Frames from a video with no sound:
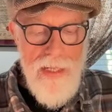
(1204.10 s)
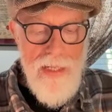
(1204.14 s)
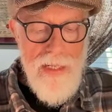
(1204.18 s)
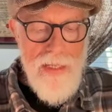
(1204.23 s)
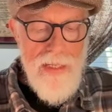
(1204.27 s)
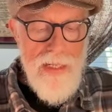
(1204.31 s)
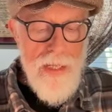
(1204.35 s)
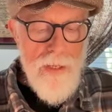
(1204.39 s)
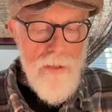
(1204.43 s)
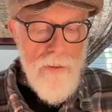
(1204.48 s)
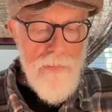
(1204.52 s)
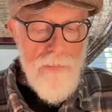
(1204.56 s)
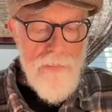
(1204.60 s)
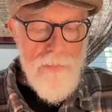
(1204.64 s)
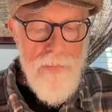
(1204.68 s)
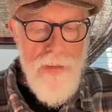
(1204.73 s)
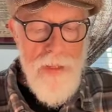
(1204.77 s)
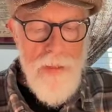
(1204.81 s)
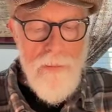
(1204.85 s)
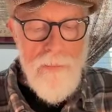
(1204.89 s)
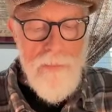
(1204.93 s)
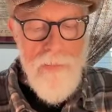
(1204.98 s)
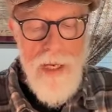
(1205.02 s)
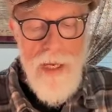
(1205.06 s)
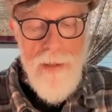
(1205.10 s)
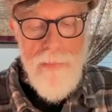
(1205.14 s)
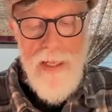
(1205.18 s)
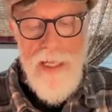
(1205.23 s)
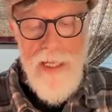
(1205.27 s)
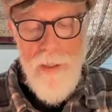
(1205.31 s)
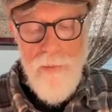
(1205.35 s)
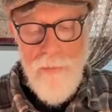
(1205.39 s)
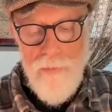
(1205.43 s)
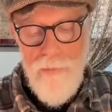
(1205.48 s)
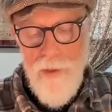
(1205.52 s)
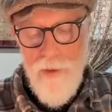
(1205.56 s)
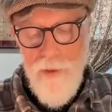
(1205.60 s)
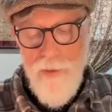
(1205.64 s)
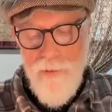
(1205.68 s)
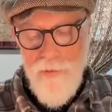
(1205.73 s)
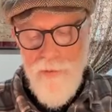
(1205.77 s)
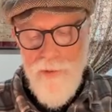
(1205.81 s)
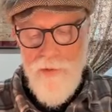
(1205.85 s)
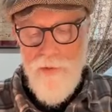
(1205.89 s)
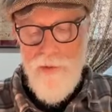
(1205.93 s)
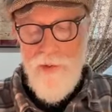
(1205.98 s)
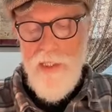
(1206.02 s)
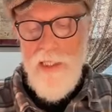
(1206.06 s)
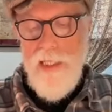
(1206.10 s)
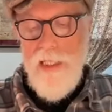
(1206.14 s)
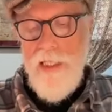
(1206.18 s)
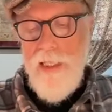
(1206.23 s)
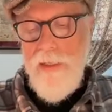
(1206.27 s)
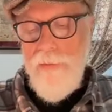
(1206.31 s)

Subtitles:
Now, Mom had a beautiful singing